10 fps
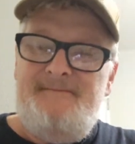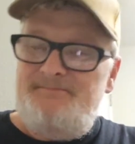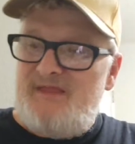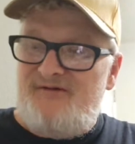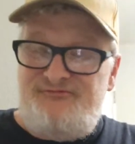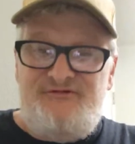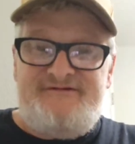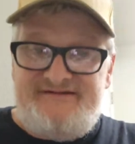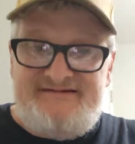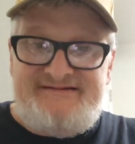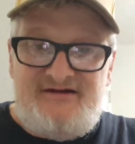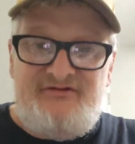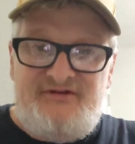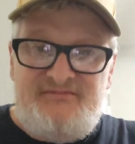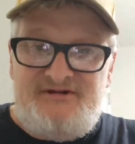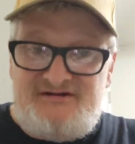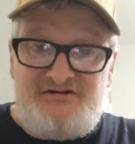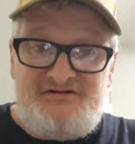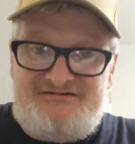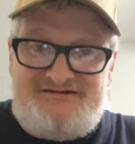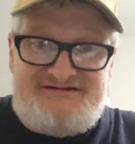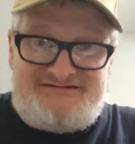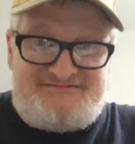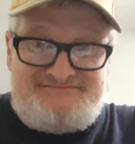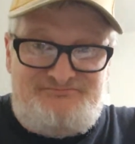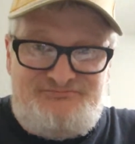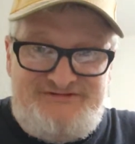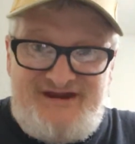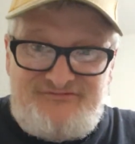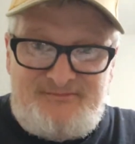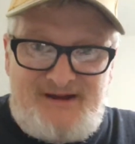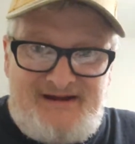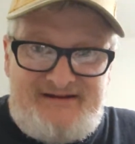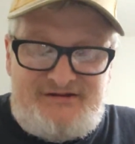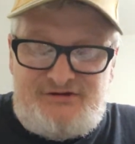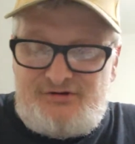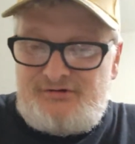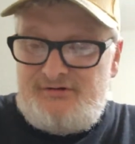I'm fixing to tell them to just never mind.